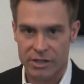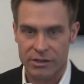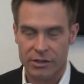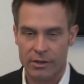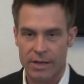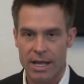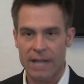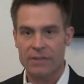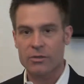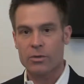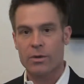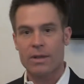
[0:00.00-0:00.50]
So
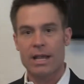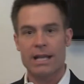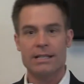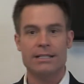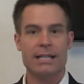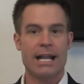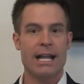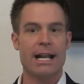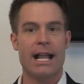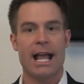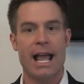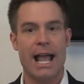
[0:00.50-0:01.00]
that's where that
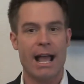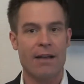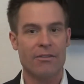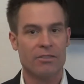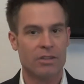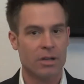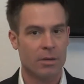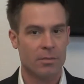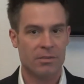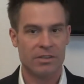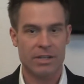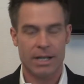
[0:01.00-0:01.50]
day and a half
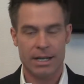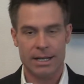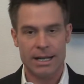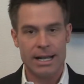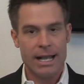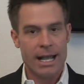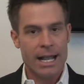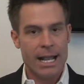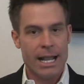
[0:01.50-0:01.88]
comes in.